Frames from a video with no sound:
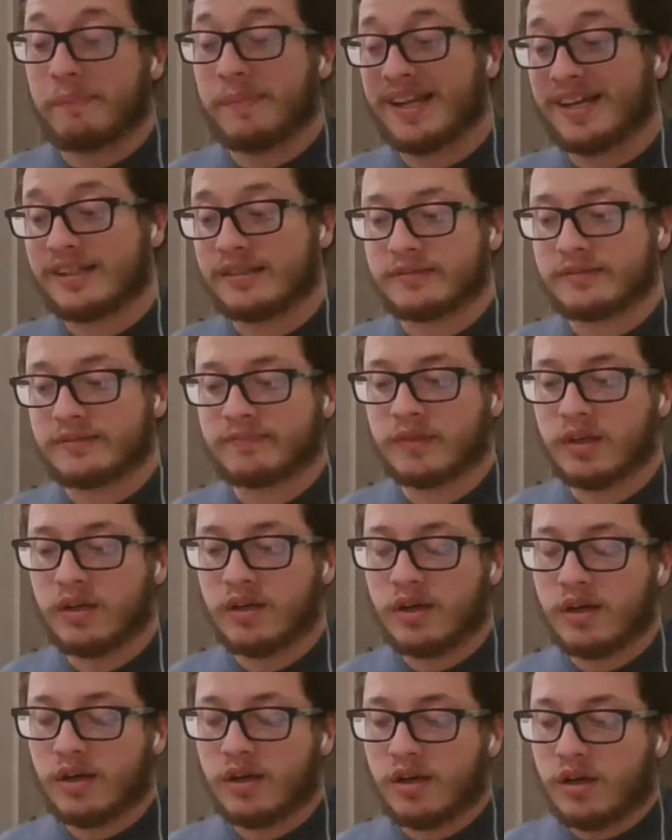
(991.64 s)
mean,
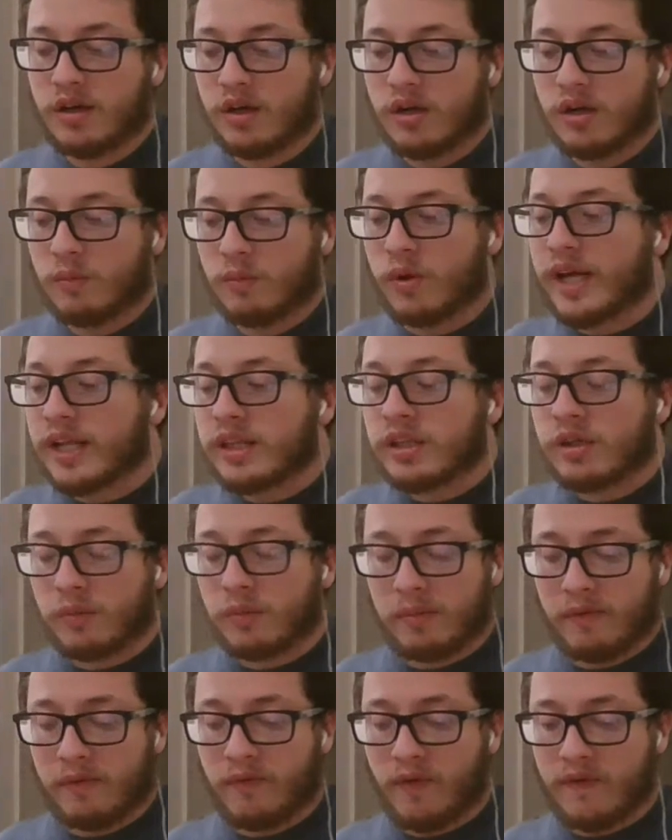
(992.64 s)
we'll get to what
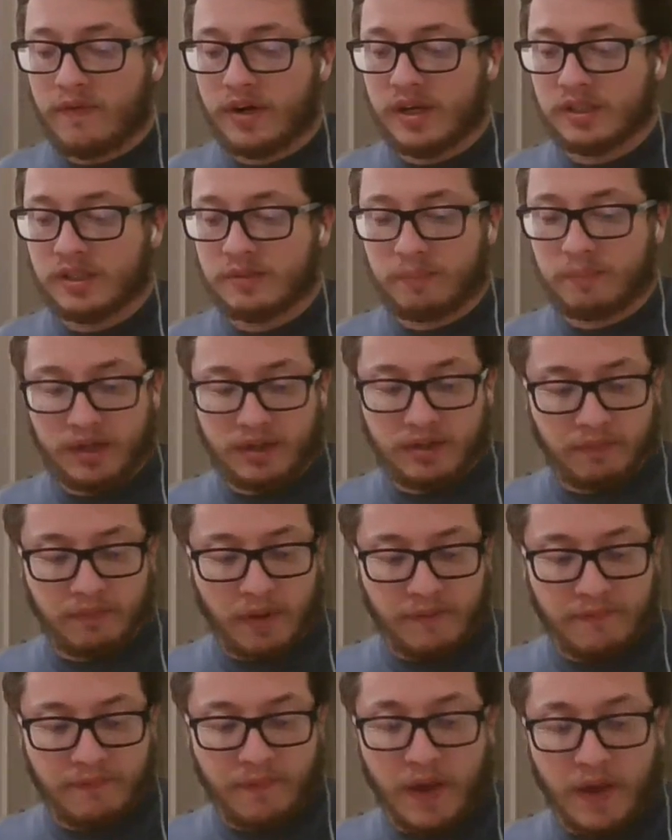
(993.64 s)
my favorite is, but
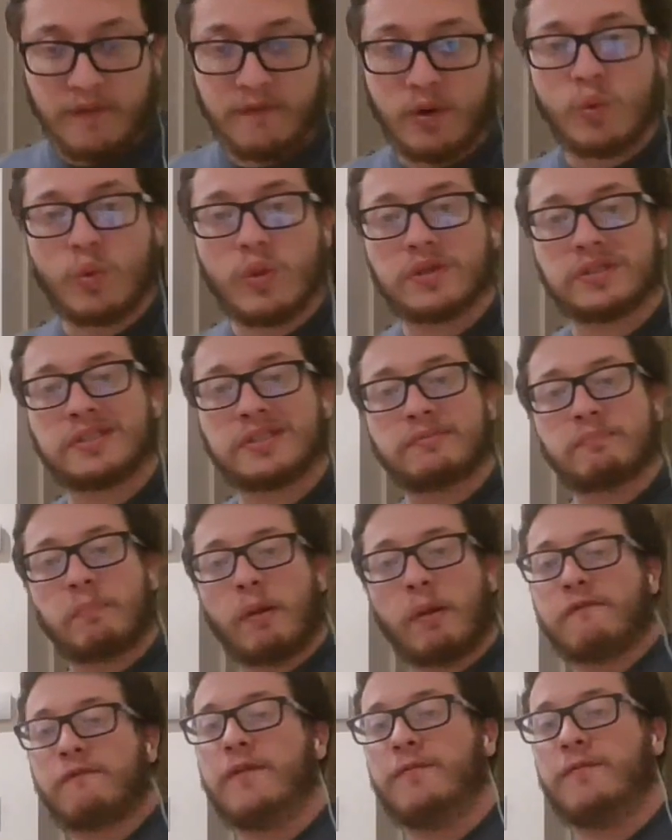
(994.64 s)
this is
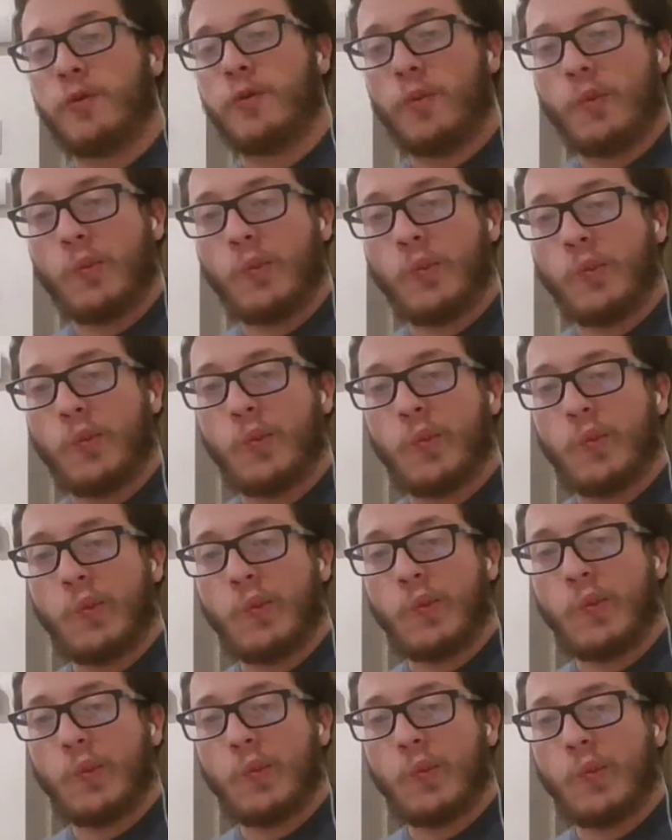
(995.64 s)
my favorite
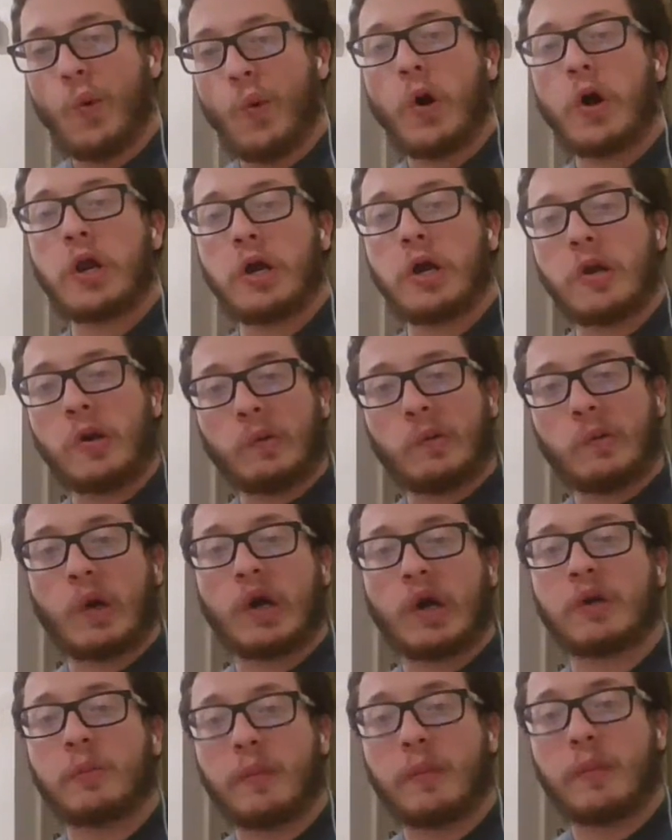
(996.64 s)

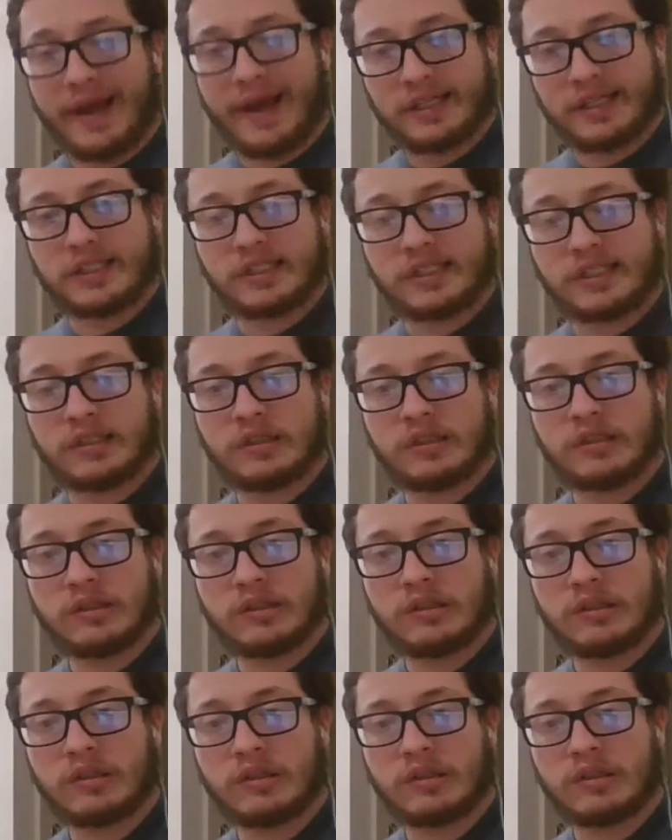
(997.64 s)
one-on-one match
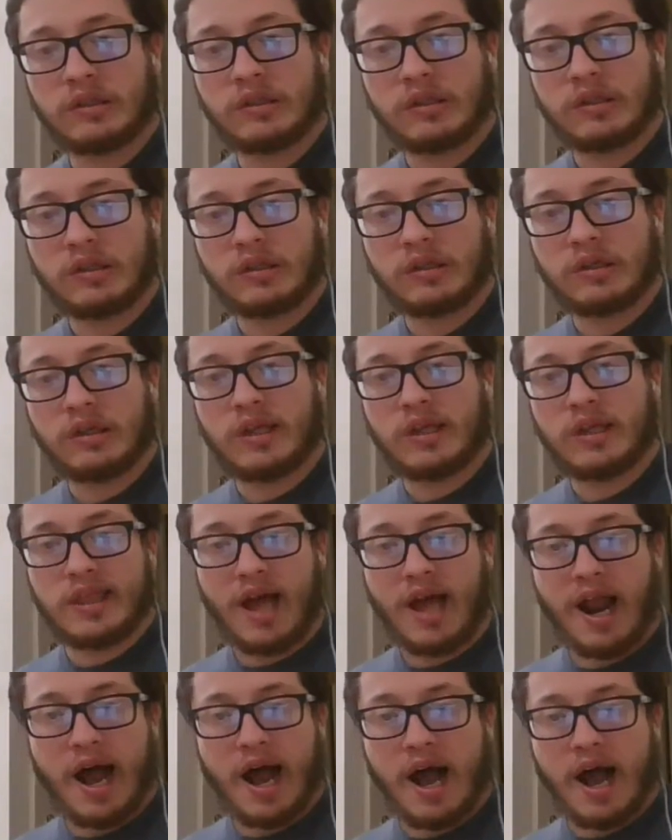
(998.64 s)

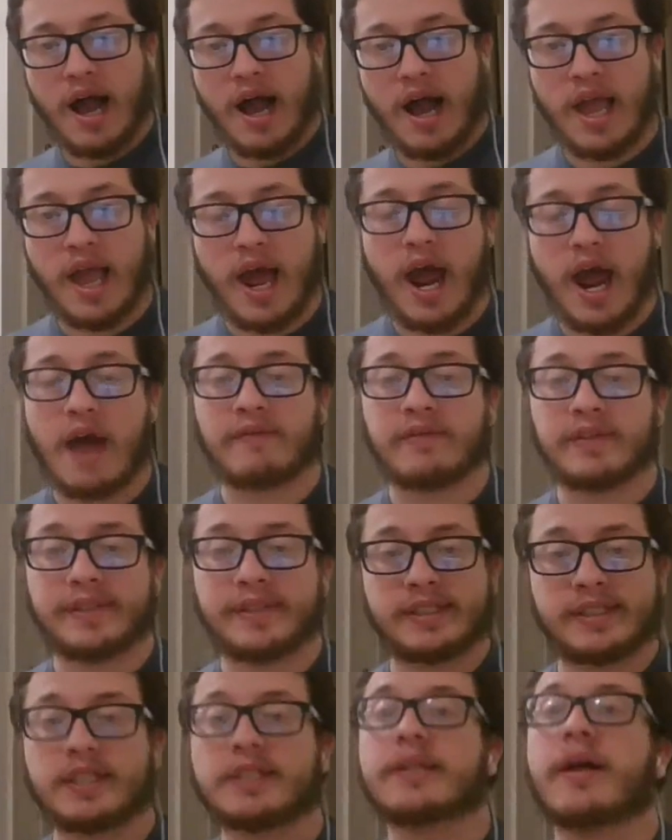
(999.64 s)
that I
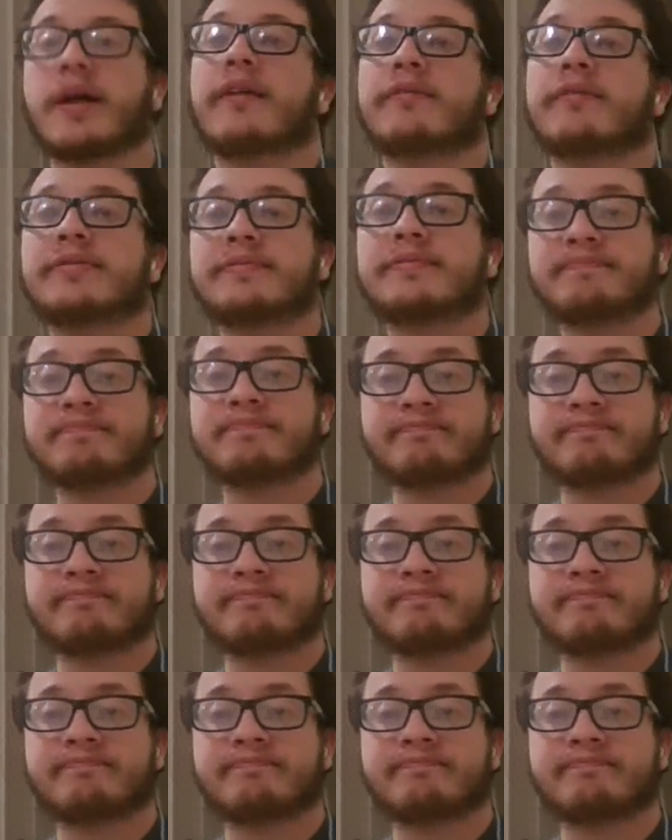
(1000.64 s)
haven't seen live.